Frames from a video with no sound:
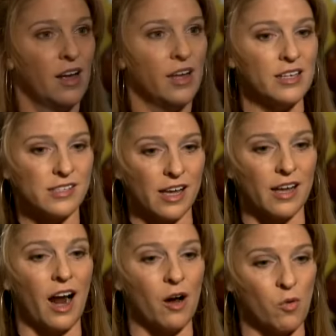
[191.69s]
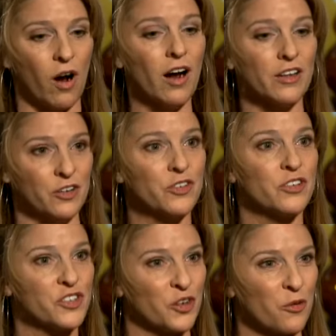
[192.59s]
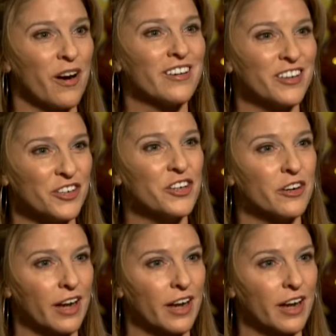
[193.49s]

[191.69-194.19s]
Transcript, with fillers: He said, I want you to surrender to your